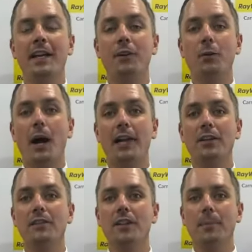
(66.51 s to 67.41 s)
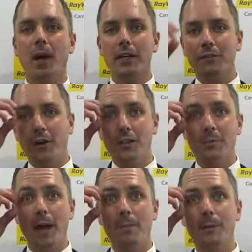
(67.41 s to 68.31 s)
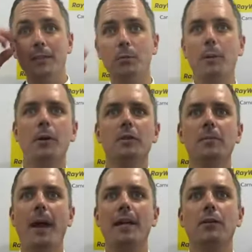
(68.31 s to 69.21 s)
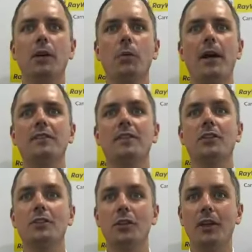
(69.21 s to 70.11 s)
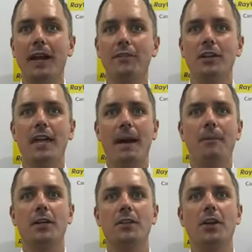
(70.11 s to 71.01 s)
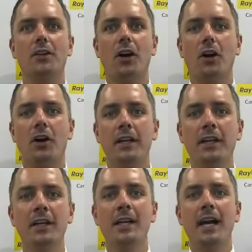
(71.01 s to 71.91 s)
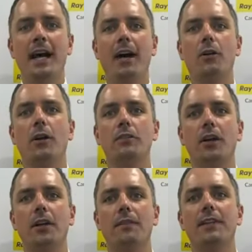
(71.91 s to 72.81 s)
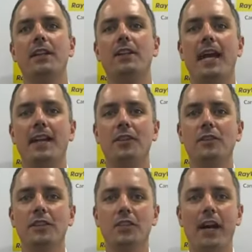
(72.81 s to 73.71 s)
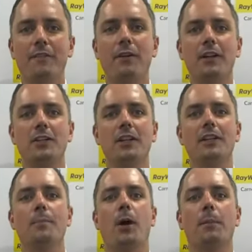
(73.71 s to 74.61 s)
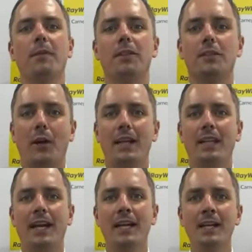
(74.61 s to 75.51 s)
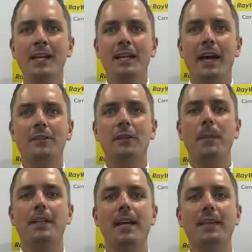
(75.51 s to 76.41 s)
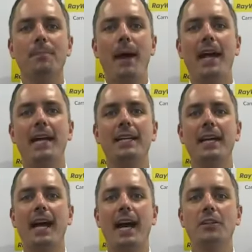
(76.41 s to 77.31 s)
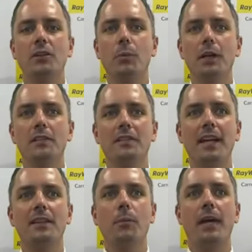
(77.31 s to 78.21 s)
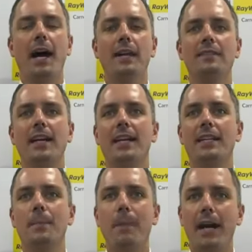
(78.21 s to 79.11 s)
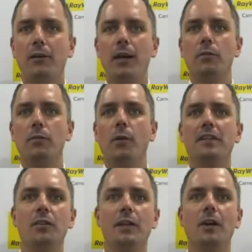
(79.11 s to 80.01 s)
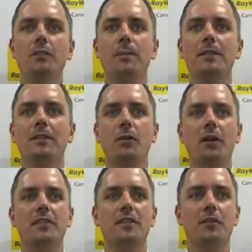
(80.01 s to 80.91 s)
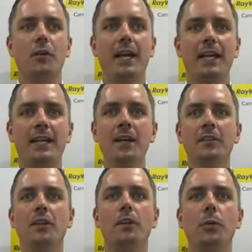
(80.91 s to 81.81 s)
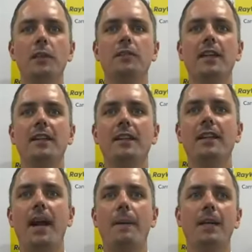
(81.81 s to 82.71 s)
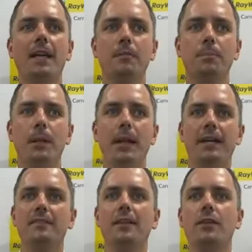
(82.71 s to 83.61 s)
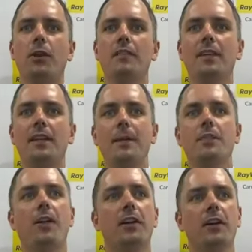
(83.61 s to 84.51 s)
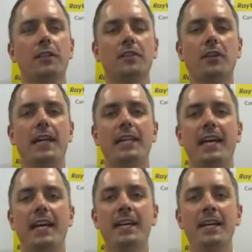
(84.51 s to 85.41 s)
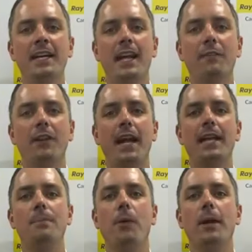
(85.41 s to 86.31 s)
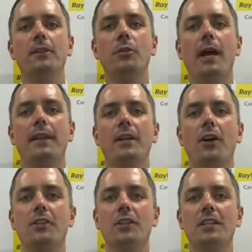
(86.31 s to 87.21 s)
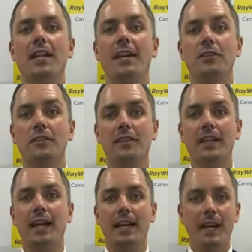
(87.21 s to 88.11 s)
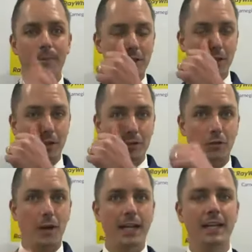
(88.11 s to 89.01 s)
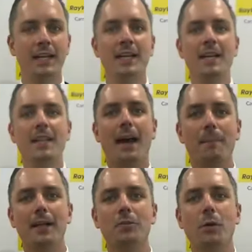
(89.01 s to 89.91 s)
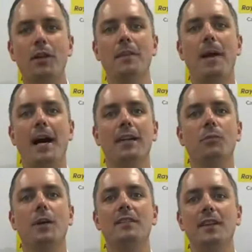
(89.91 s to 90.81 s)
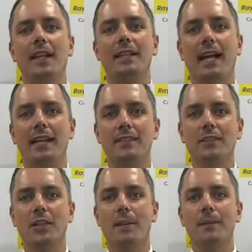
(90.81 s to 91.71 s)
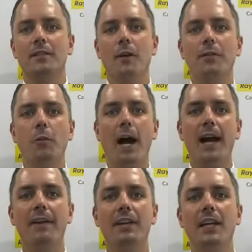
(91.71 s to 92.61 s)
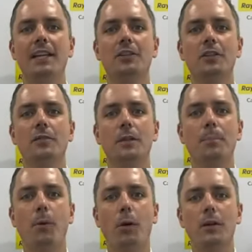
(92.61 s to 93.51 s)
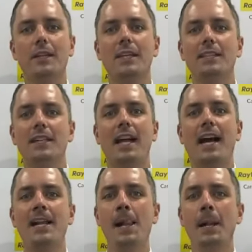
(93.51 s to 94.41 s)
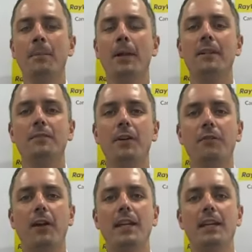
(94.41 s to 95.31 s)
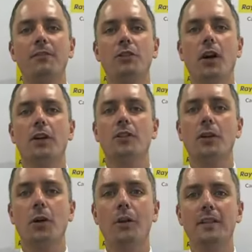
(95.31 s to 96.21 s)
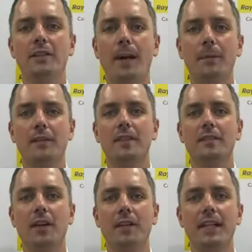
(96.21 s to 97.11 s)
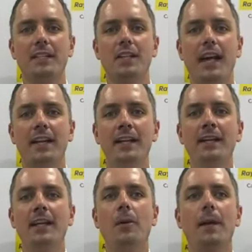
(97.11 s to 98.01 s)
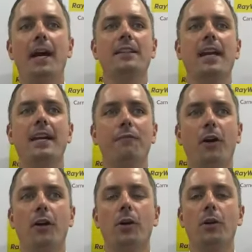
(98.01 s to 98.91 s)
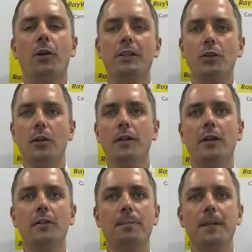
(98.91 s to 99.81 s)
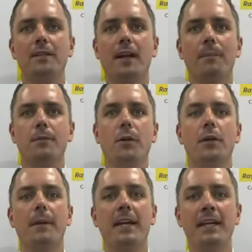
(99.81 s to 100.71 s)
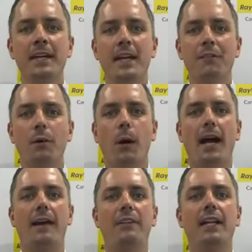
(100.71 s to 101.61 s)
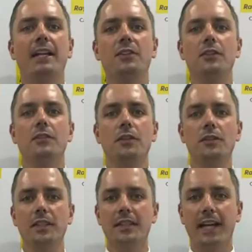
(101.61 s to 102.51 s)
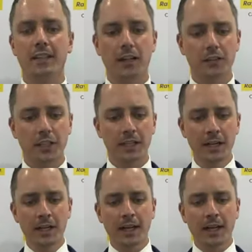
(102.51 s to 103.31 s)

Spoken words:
If you are using your microphone to make bids, we will just make a request that you do have your camera turned on, or alternatively, you can use the chat function at the bottom of your screen there. Now, as a bid gets made, you will see that we are standing in the background registering those bids across the screen. So you will see that the number gets plastered across the image floating on the screen there. Now, if at any point throughout the auction today you see that number turns green, that means we're on the market and we're selling, ladies and gentlemen. So if you are having any issues with the portal here today, please feel free to give Josh a call. His number's listed on the internet. He'll be able to take a phone call and ensure that those bids come through to me if you are having any issues using the technology.